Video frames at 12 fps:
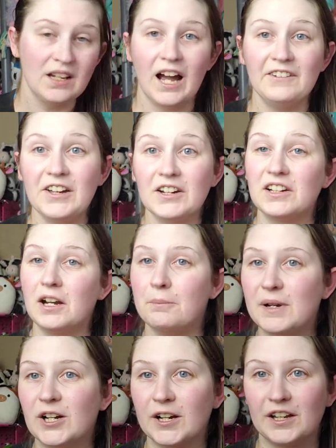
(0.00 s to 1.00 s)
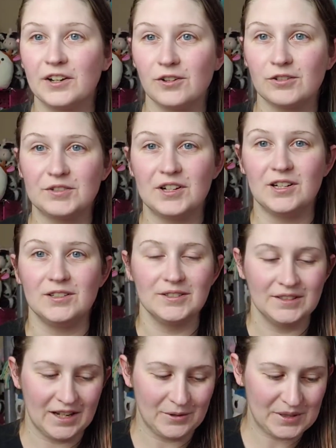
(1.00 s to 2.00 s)
I found an American Girl doll.
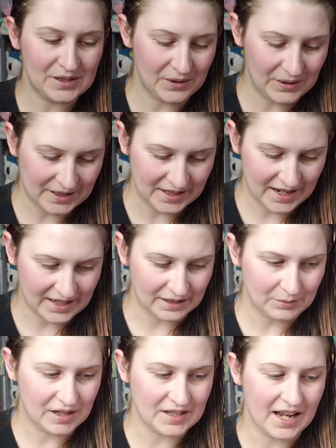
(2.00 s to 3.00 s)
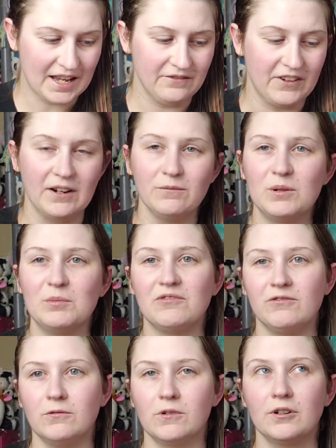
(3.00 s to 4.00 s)
I was so excited because I had found one
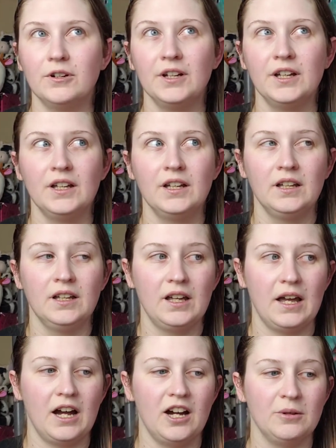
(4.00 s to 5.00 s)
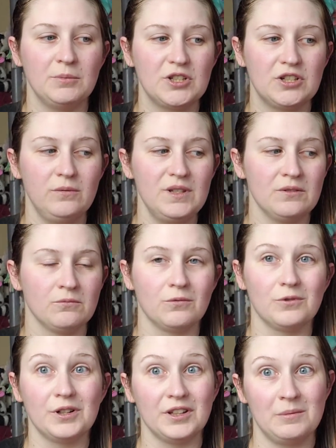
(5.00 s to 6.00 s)
before, but she was in
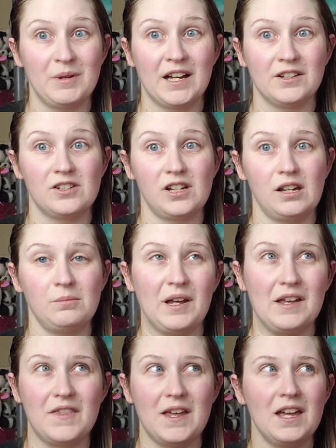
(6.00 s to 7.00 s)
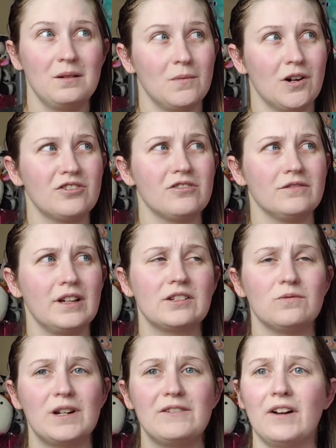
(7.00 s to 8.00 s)
really bad shape, and they had marked her for like
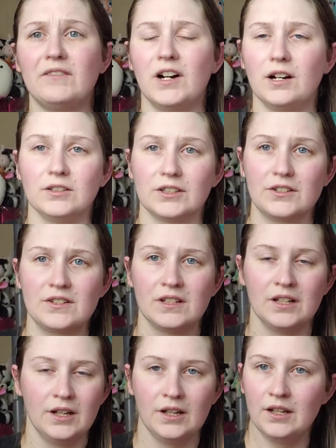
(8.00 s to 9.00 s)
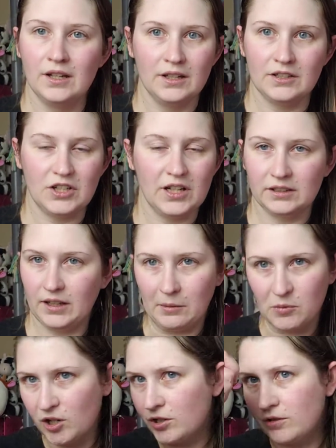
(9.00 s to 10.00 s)
$25. She had like
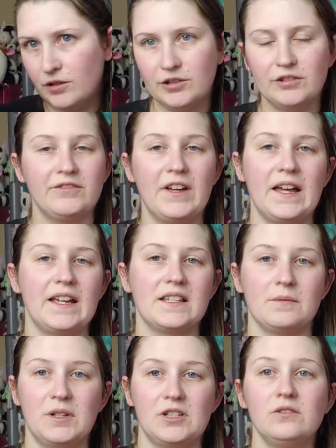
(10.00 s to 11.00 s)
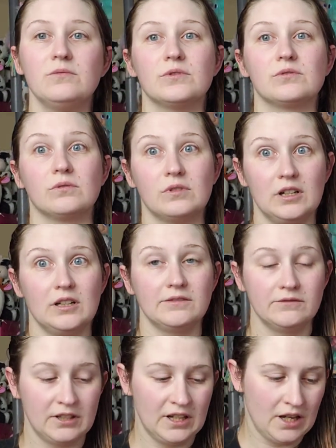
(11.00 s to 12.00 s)
marker on her face. I mean, she was rough,
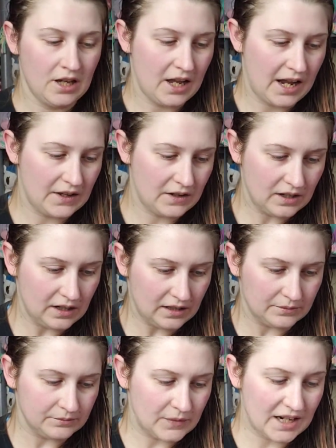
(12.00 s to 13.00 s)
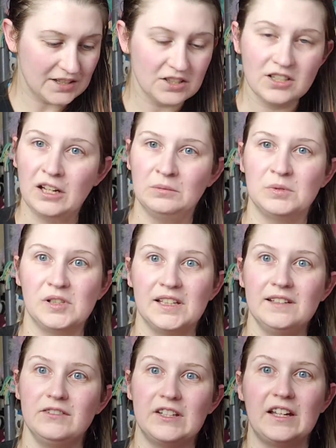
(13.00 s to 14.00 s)
and I just couldn't
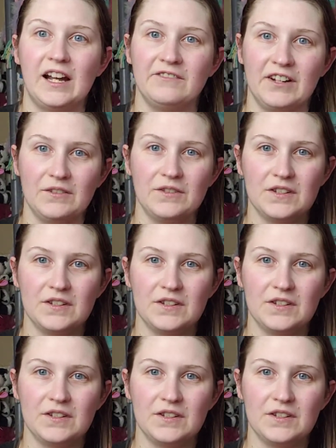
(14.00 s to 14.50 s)
believe it. I found